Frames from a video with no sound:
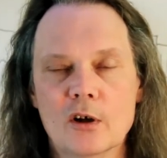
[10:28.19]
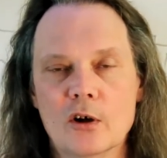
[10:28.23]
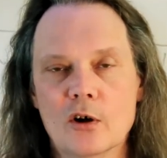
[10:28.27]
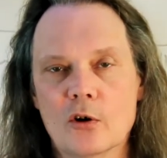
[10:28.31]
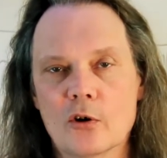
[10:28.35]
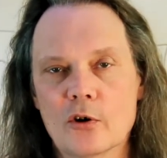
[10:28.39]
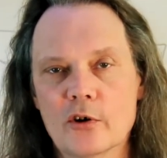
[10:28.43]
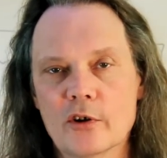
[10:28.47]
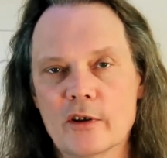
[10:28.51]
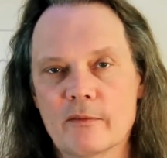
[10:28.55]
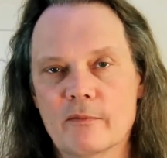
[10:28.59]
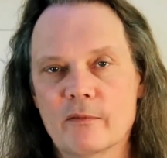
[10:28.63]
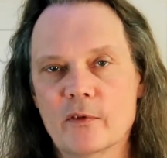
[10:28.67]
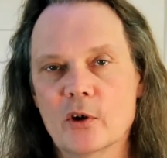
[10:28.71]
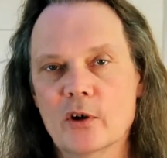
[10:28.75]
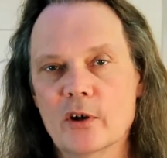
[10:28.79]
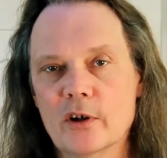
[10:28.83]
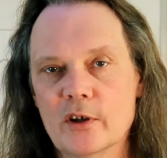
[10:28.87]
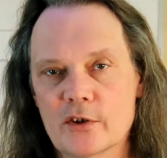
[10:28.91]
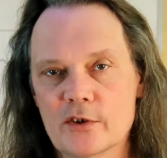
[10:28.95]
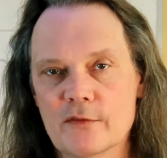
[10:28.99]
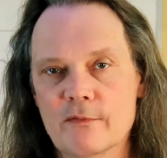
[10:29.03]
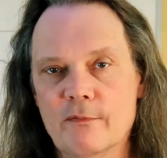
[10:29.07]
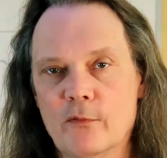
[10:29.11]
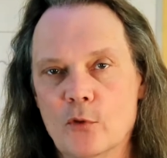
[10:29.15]
or the
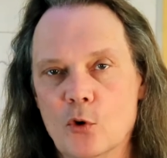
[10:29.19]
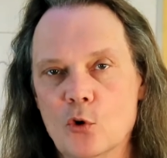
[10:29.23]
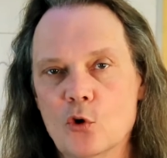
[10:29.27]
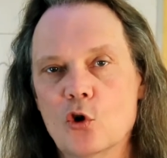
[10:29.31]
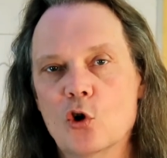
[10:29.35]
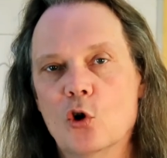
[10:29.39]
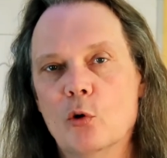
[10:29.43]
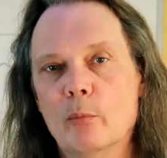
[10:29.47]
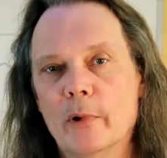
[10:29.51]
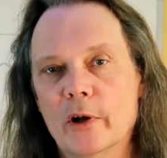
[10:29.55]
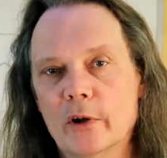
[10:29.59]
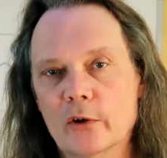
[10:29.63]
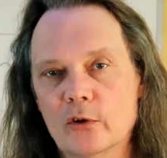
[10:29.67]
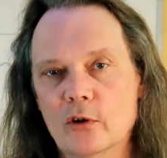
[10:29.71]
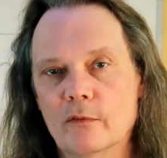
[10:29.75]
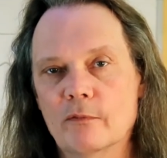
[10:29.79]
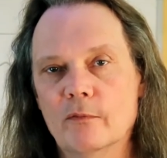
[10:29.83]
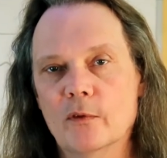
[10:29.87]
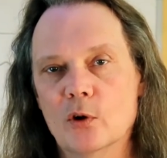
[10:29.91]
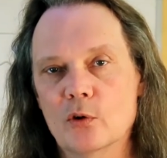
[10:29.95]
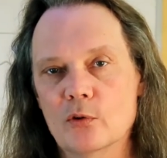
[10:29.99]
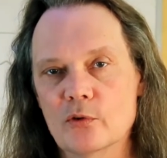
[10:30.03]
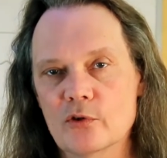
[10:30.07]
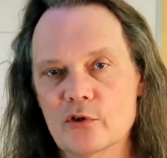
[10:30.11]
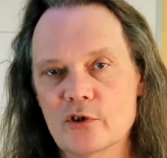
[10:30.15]
various vocal
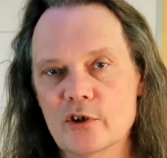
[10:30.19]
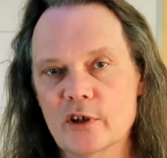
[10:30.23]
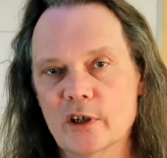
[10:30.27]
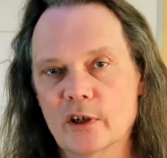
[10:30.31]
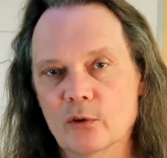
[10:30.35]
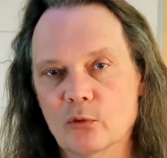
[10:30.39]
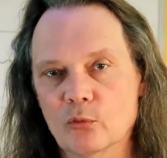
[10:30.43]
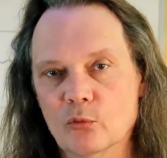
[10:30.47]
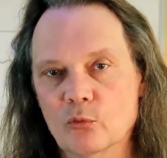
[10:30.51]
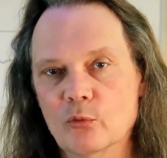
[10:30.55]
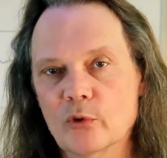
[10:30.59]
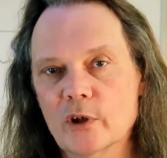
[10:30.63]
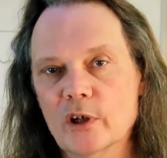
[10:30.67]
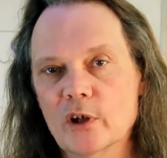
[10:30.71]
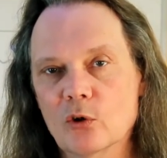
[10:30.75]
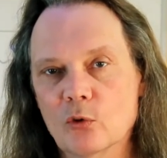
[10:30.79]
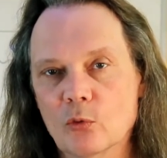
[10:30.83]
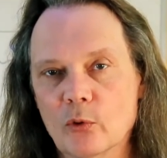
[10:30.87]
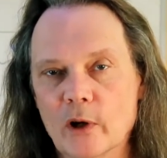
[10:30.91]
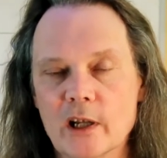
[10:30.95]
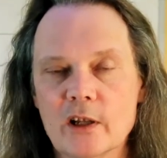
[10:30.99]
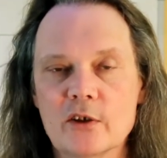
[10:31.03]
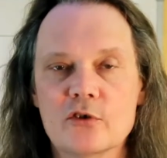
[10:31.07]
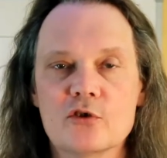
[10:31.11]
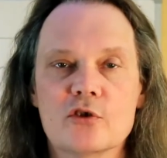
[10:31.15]
microphones get
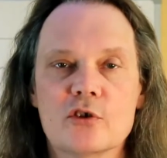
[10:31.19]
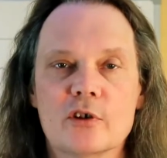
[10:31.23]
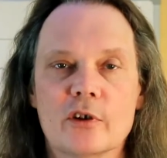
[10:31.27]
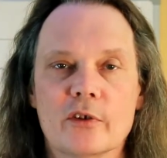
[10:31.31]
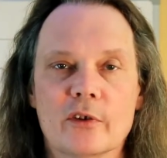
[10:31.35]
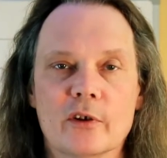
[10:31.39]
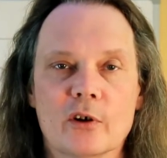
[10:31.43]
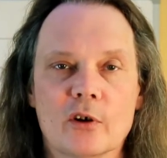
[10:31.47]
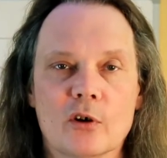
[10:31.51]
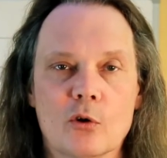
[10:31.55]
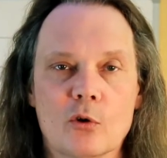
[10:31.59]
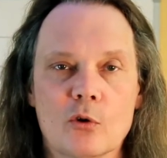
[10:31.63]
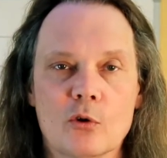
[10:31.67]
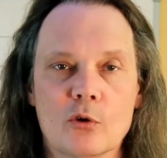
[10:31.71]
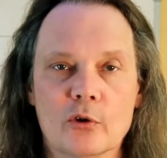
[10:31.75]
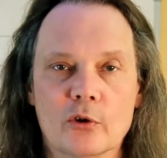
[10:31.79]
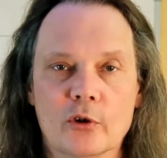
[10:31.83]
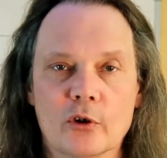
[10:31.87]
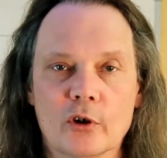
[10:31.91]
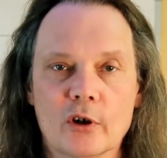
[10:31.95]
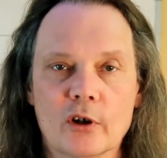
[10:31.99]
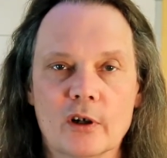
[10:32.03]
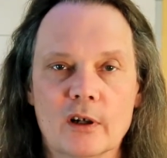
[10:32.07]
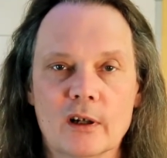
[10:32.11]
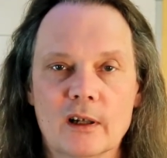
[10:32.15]
rearranged in their
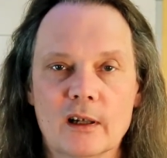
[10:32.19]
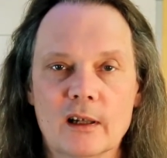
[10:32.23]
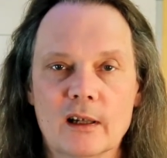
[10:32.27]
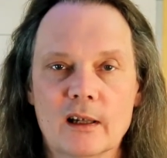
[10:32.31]
order.